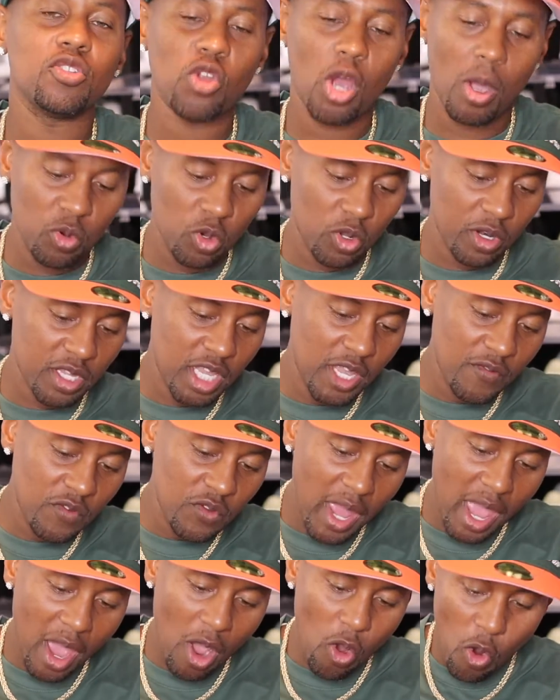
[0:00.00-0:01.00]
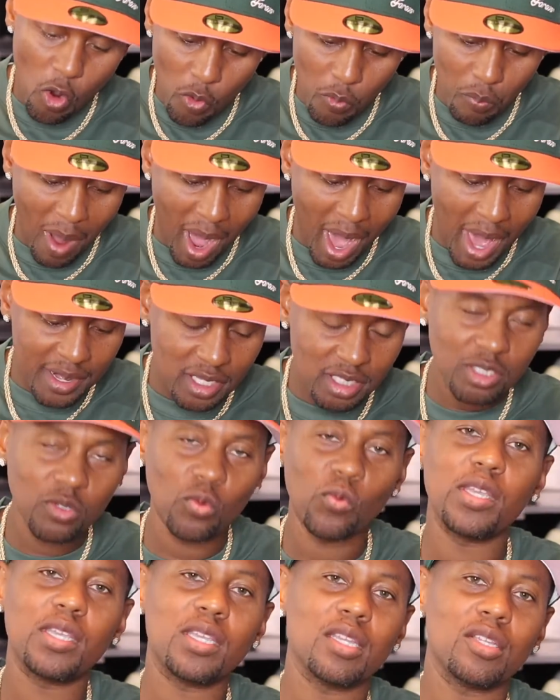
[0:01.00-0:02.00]
You know, I'm going to give you that on body so
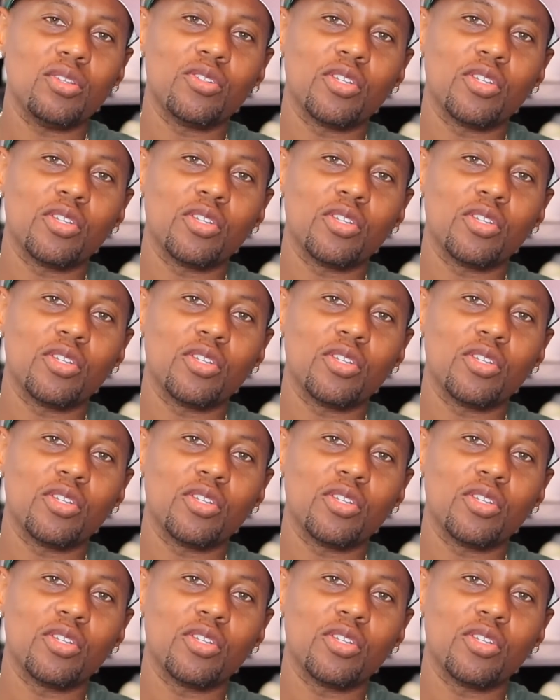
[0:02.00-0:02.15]
we can,